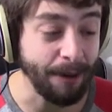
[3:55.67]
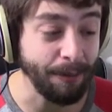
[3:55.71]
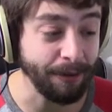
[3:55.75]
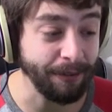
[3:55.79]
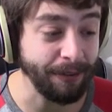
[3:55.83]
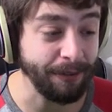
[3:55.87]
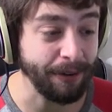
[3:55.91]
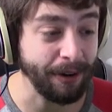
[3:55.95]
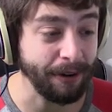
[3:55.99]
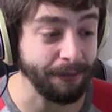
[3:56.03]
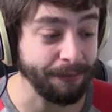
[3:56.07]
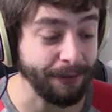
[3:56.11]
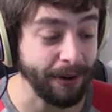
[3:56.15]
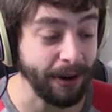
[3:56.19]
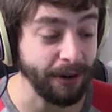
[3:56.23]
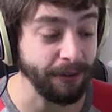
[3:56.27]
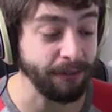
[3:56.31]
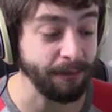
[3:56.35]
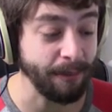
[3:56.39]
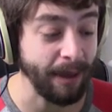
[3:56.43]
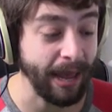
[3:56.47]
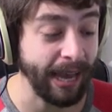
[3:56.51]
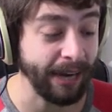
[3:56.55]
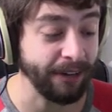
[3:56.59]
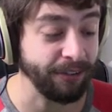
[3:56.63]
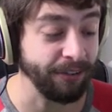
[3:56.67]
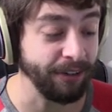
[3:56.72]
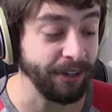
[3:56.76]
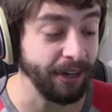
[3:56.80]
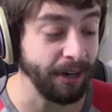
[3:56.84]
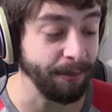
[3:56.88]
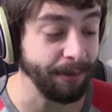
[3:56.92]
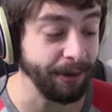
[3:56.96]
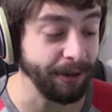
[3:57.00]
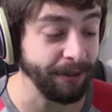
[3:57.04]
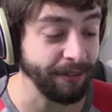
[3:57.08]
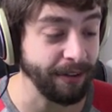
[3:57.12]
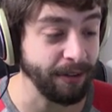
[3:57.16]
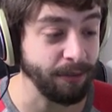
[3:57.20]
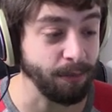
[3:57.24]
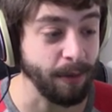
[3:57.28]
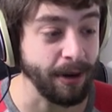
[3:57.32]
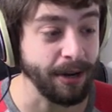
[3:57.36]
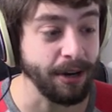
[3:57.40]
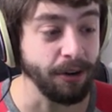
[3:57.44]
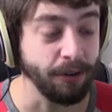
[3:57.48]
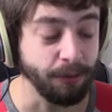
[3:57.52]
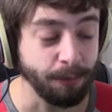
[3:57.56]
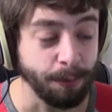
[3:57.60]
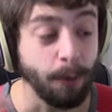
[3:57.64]
want to see if I can find some action here because that's when
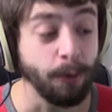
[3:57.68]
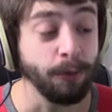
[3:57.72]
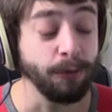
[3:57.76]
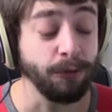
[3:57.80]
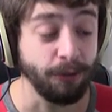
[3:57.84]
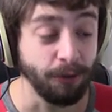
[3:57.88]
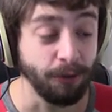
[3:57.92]
you're supposed